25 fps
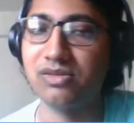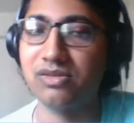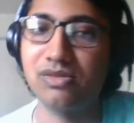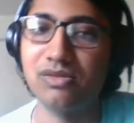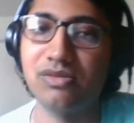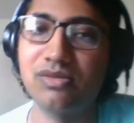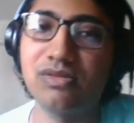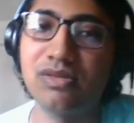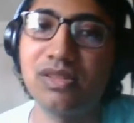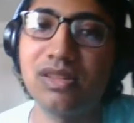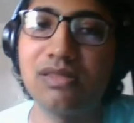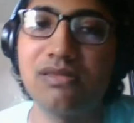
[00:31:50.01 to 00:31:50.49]

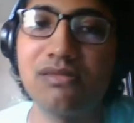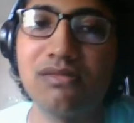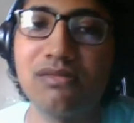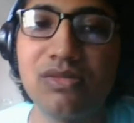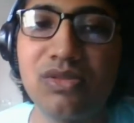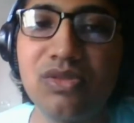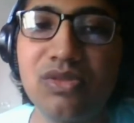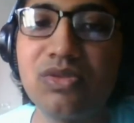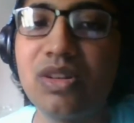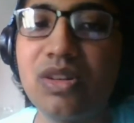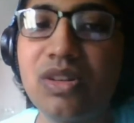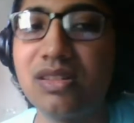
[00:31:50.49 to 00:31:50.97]
So yeah,
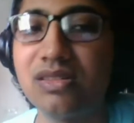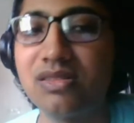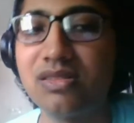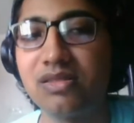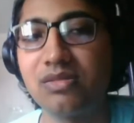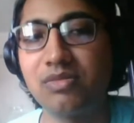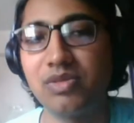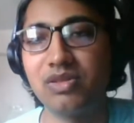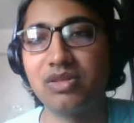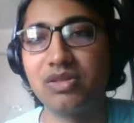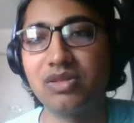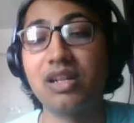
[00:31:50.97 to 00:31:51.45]
do
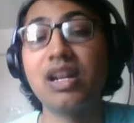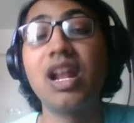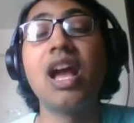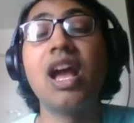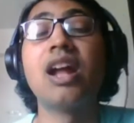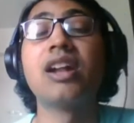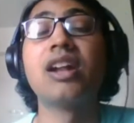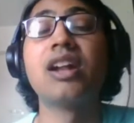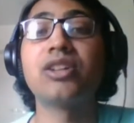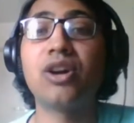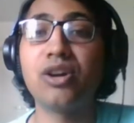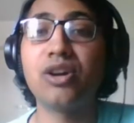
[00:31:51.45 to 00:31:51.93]
ask about that.